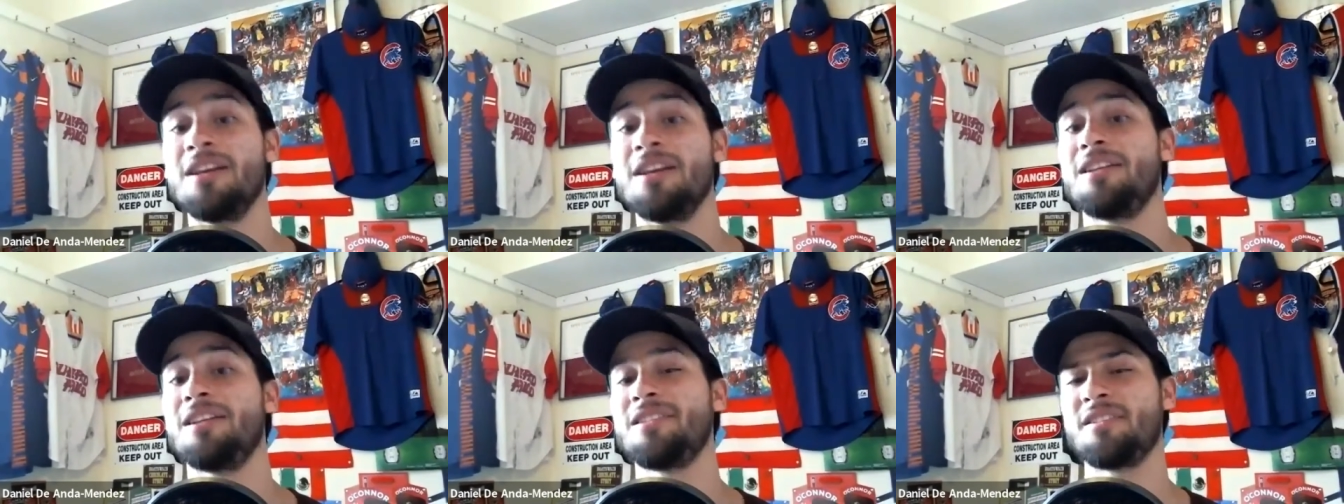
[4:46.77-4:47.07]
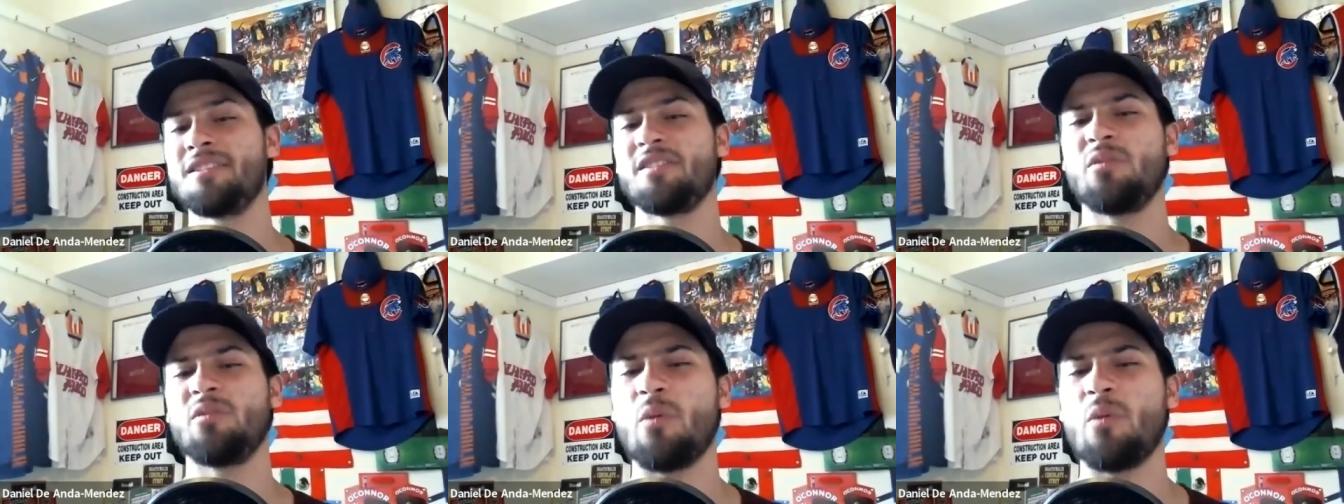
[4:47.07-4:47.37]
This
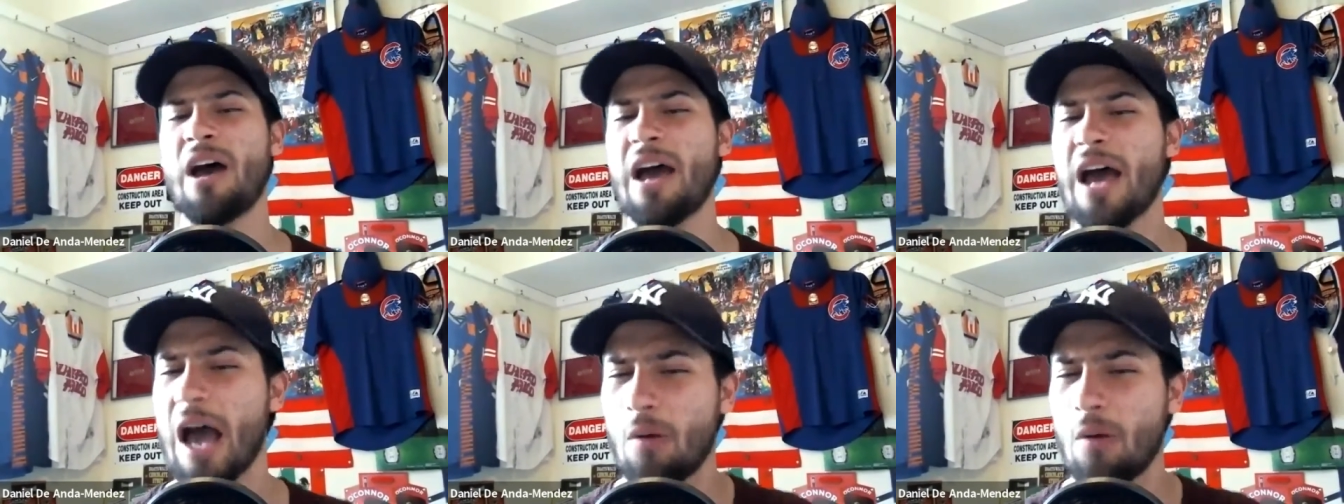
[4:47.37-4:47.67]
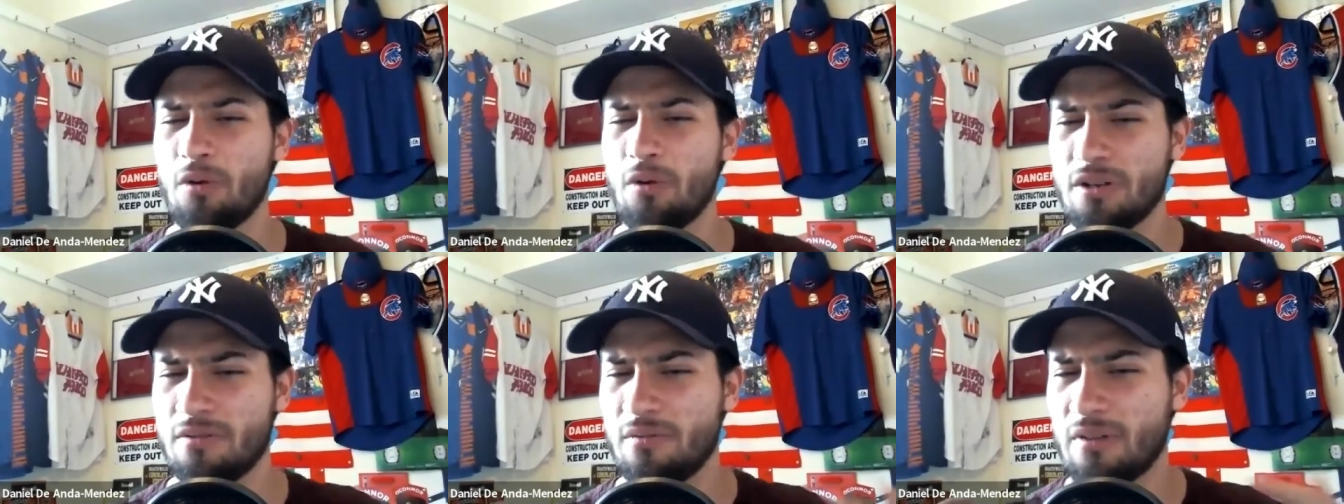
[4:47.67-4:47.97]
is why I
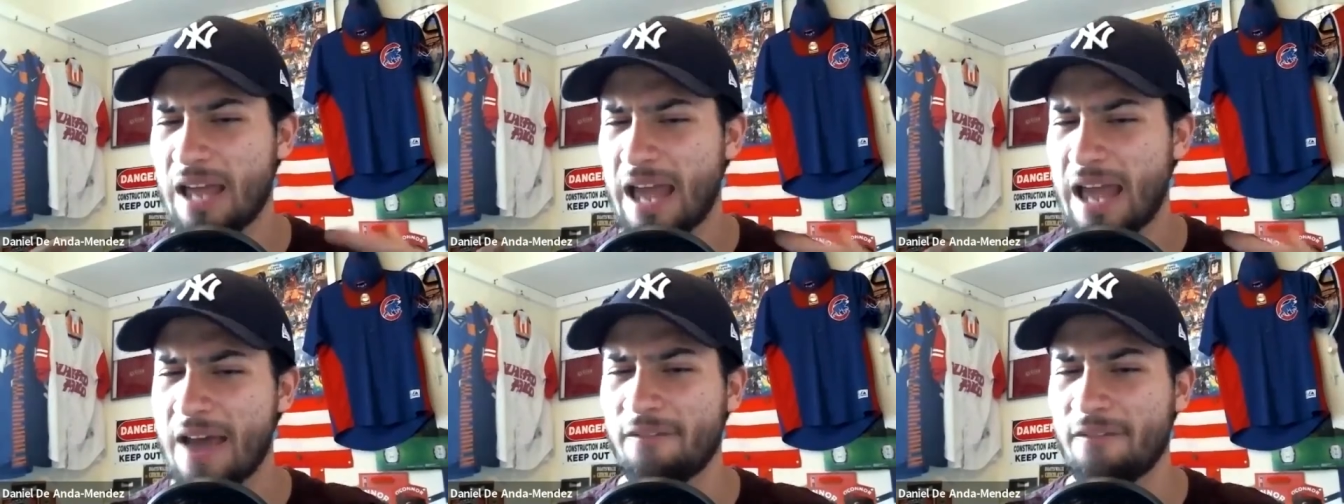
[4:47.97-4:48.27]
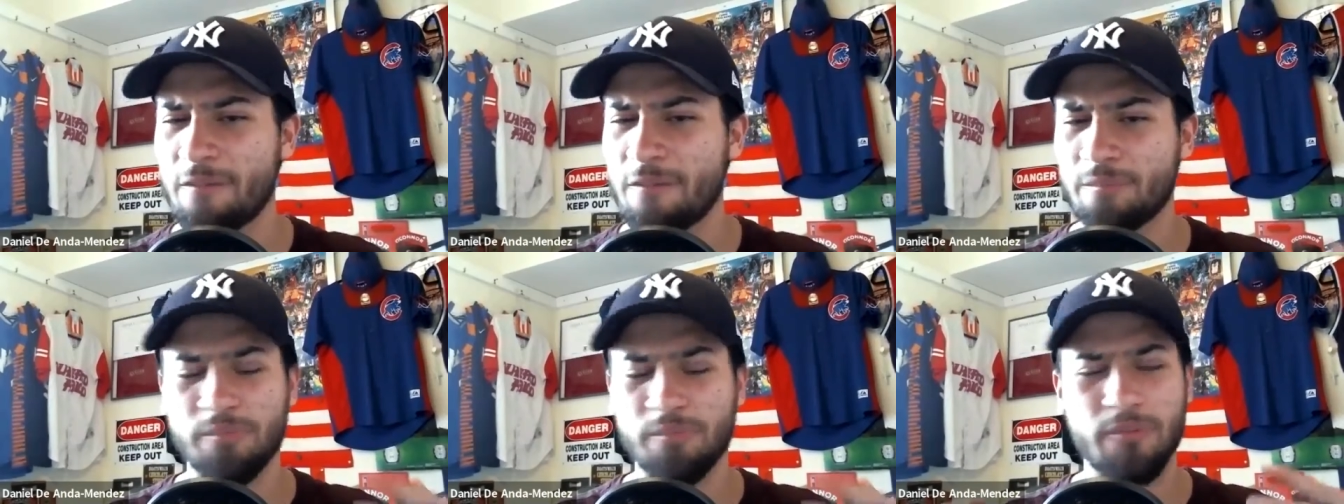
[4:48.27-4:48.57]
wouldn't have
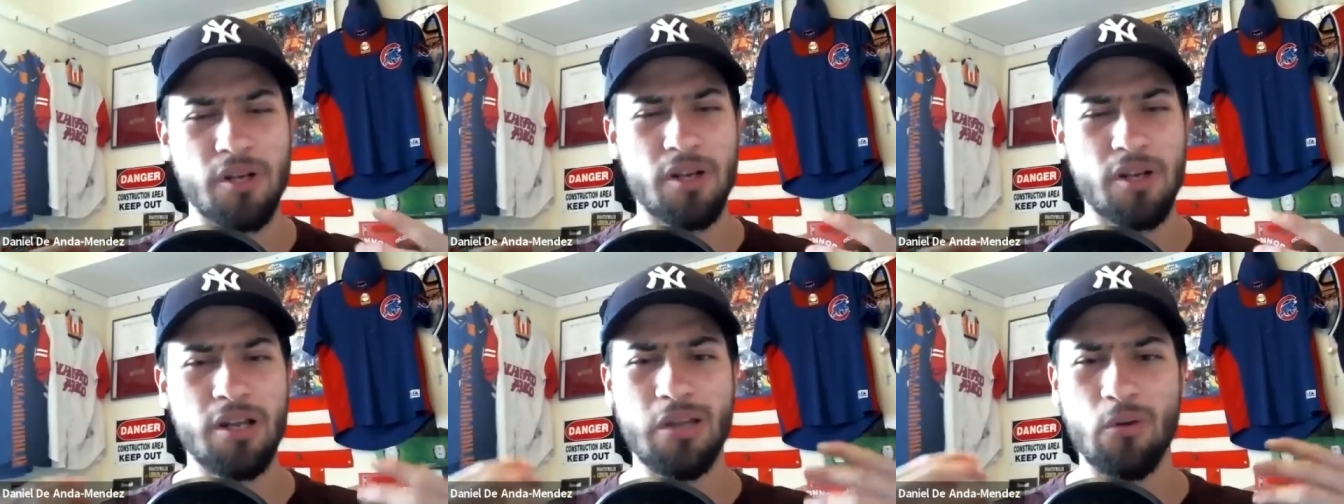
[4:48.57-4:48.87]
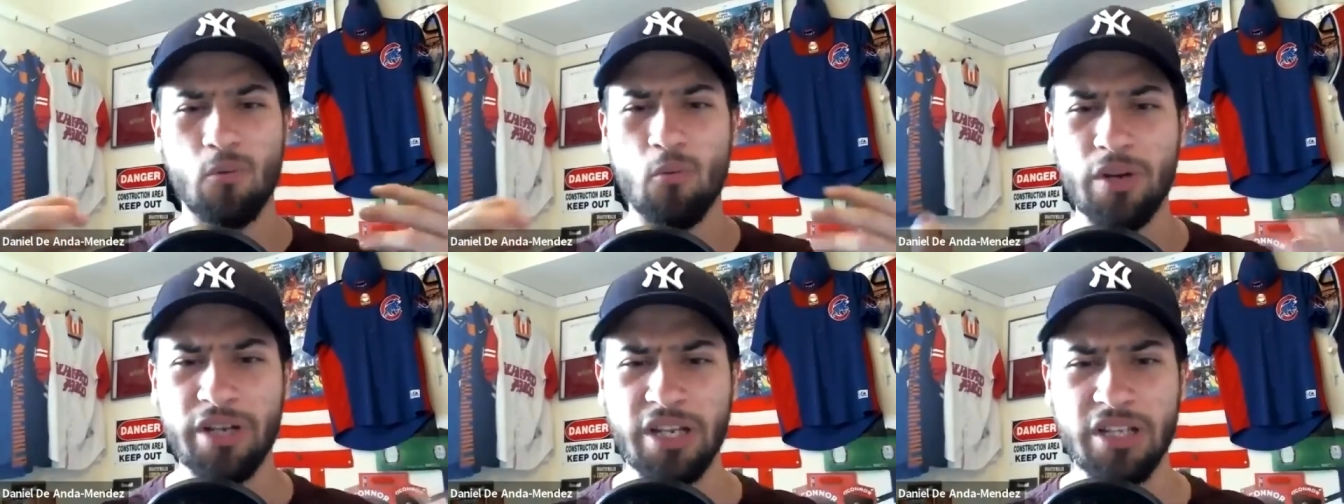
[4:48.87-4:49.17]
him
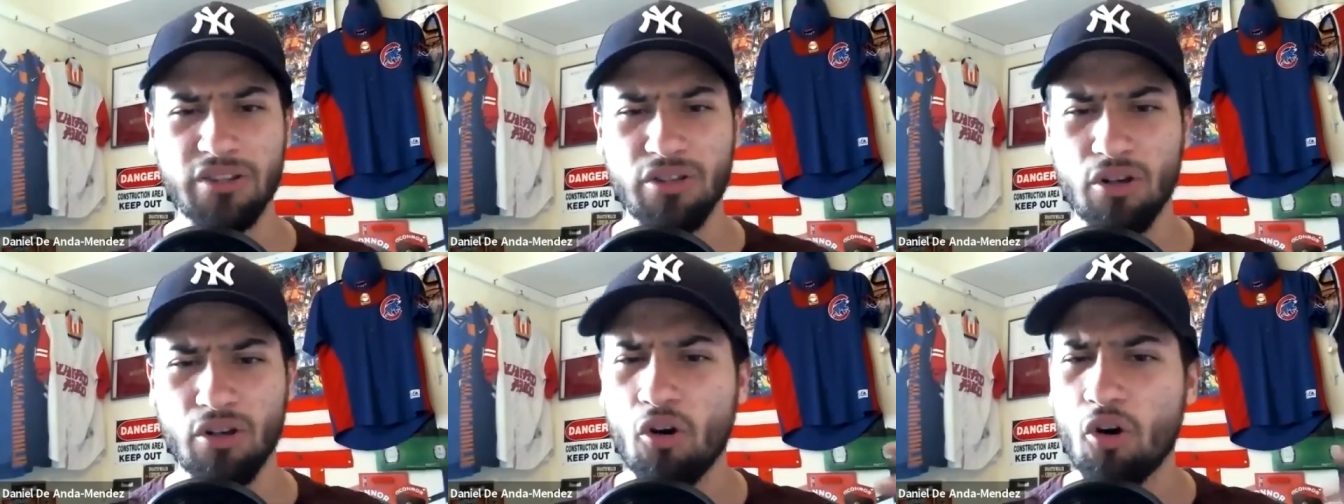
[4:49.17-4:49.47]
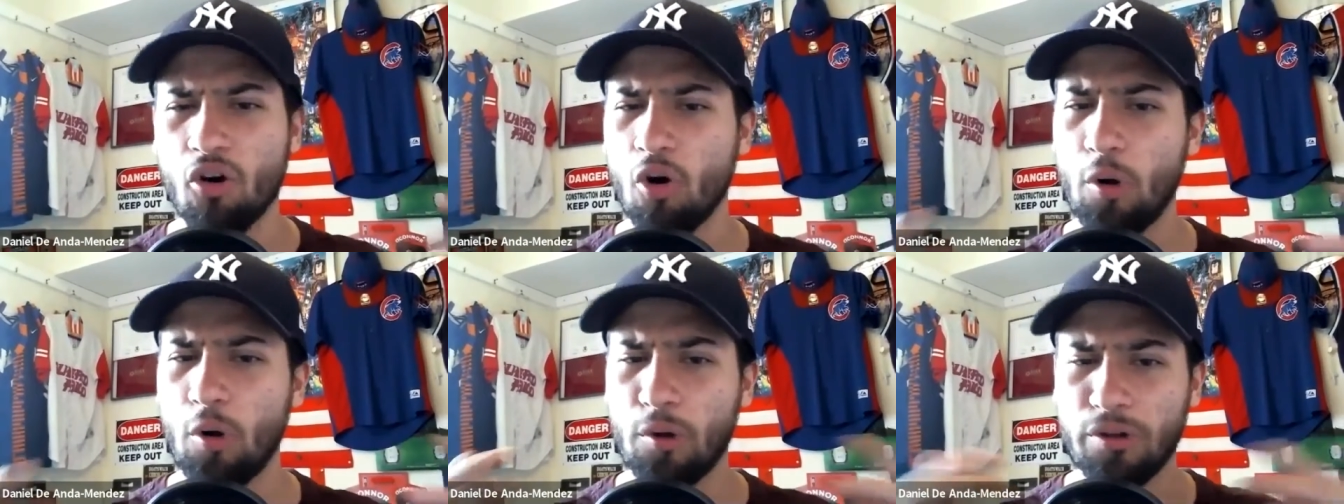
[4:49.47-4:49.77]
winning the
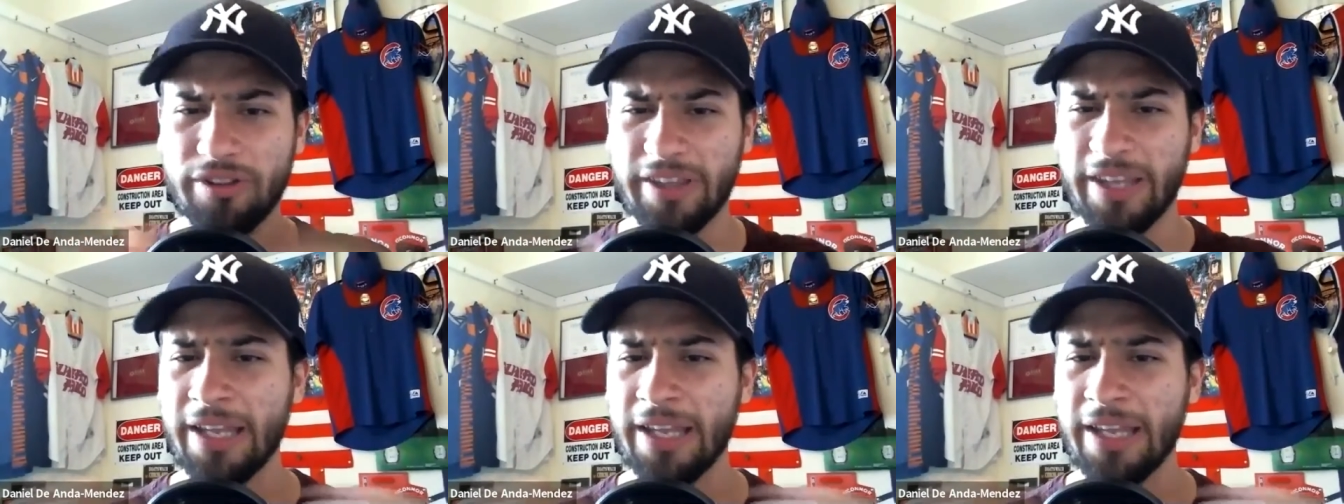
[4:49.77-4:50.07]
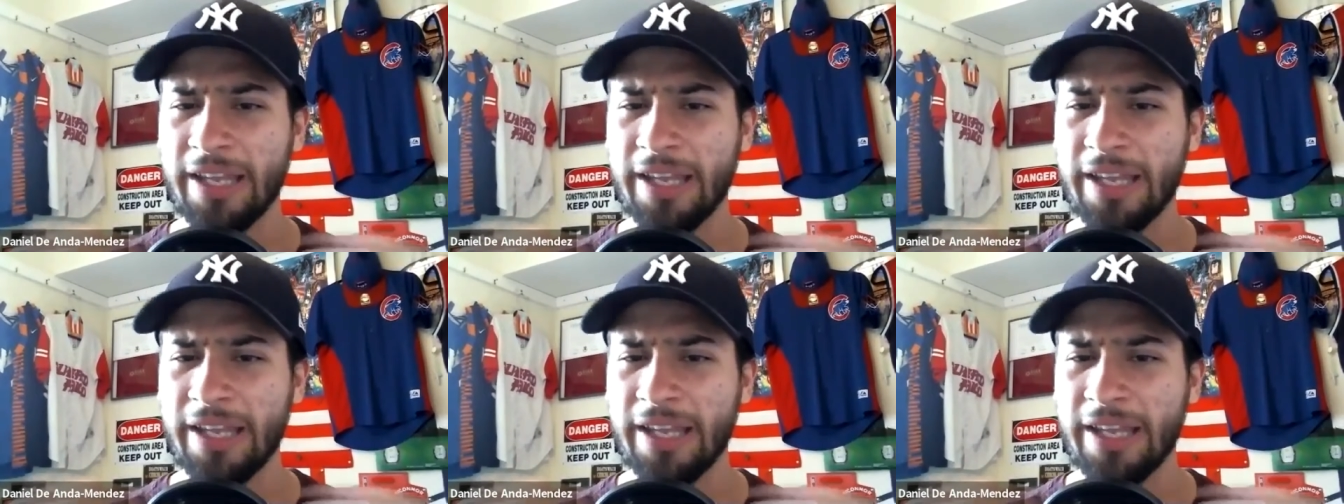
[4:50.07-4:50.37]
whole
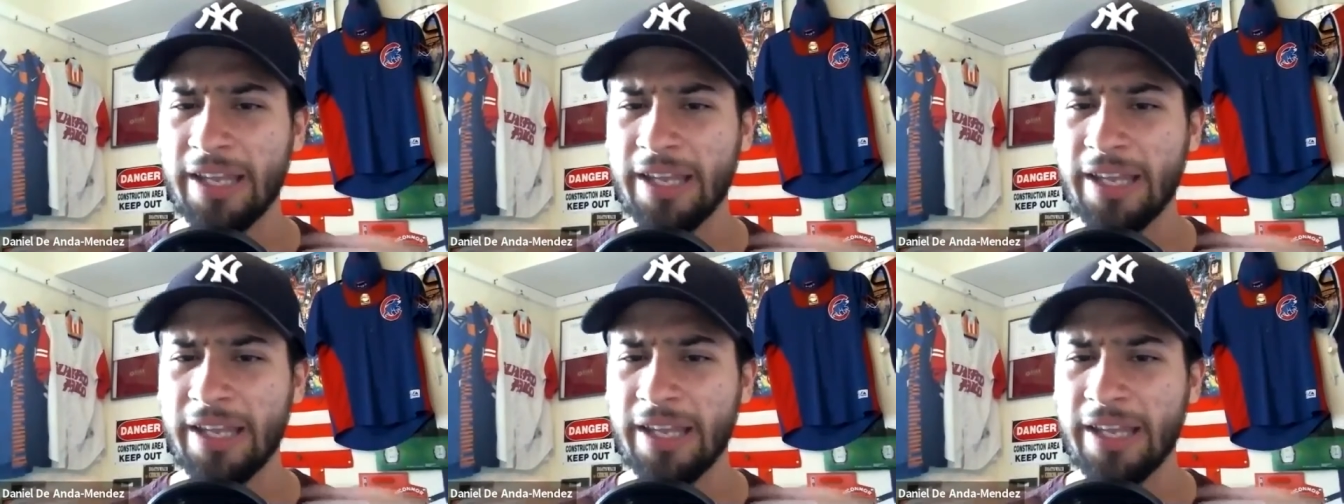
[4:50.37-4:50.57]
thing.